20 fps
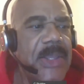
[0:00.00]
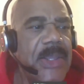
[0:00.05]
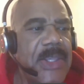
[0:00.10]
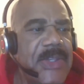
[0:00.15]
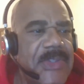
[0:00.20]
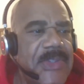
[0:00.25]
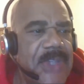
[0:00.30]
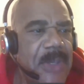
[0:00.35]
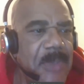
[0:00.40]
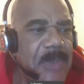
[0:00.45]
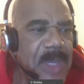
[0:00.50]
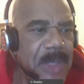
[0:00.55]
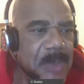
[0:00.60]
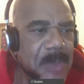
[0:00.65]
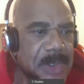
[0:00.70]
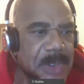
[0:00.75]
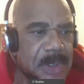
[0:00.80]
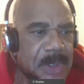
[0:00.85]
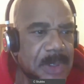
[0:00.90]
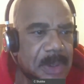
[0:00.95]
This comm
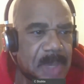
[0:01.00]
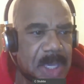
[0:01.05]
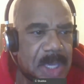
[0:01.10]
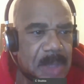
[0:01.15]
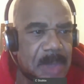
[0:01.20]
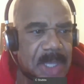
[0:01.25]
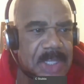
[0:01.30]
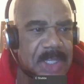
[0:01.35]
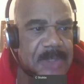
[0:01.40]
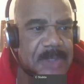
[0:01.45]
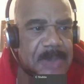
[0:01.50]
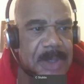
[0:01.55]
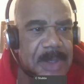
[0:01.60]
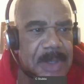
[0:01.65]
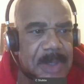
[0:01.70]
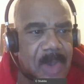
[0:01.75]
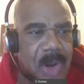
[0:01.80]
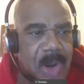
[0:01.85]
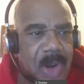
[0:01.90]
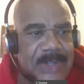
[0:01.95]
commencement
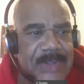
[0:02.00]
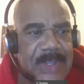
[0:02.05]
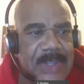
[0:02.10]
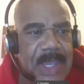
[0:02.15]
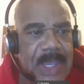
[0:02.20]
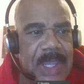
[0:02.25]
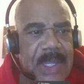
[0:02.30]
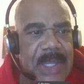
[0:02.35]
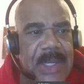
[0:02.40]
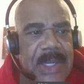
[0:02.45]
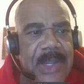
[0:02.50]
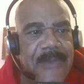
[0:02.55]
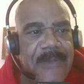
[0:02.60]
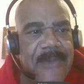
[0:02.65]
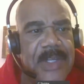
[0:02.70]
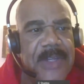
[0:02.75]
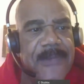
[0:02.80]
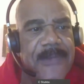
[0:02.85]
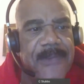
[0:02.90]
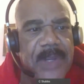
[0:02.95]
marks the end of a
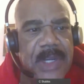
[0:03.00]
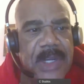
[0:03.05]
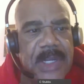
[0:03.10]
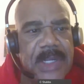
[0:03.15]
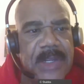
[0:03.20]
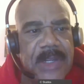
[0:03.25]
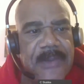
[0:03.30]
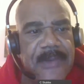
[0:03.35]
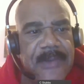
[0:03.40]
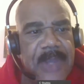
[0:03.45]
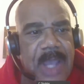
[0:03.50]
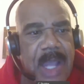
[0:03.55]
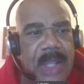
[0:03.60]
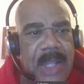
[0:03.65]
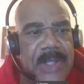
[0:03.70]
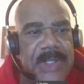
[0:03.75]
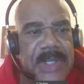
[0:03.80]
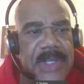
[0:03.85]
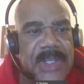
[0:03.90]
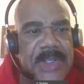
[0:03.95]
definitive
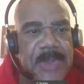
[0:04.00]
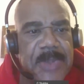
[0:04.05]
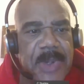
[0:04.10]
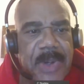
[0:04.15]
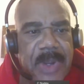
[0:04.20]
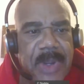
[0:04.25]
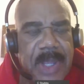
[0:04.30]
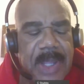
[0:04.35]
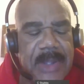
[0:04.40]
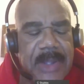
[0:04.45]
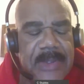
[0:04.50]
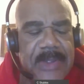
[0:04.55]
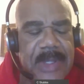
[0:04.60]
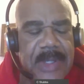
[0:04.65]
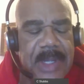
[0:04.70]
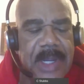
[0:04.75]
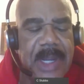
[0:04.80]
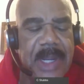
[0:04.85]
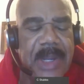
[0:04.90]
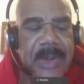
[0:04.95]
college experience.
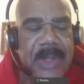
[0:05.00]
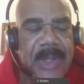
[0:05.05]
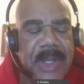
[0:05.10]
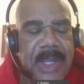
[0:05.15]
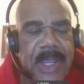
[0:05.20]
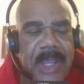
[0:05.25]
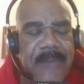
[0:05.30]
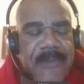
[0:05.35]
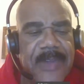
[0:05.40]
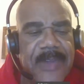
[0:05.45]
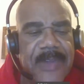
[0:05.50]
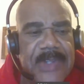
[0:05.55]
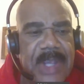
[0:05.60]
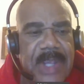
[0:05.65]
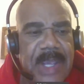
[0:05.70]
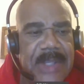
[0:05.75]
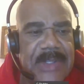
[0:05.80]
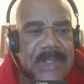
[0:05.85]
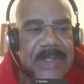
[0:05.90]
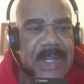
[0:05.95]
I
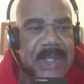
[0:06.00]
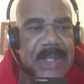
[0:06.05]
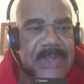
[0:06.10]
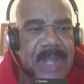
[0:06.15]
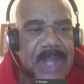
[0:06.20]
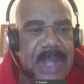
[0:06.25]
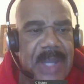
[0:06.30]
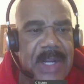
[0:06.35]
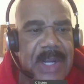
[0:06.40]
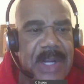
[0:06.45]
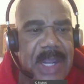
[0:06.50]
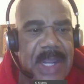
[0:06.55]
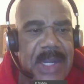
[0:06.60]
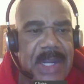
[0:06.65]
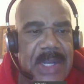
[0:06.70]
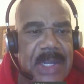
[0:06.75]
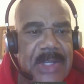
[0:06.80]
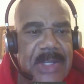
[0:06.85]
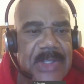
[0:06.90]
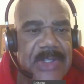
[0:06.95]
emphasize that it's not an
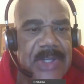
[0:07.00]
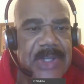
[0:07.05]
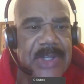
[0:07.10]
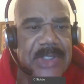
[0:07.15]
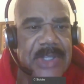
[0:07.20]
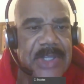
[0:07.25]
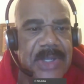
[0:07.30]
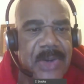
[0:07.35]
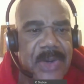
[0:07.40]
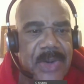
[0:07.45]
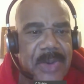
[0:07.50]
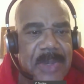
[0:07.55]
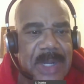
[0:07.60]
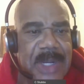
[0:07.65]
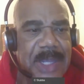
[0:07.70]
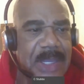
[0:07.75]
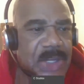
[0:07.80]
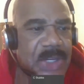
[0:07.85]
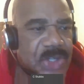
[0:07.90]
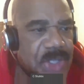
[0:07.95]
end, it's just a
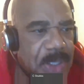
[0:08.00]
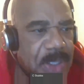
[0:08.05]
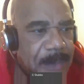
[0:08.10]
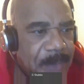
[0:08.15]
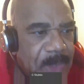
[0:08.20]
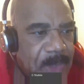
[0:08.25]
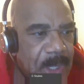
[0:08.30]
termination.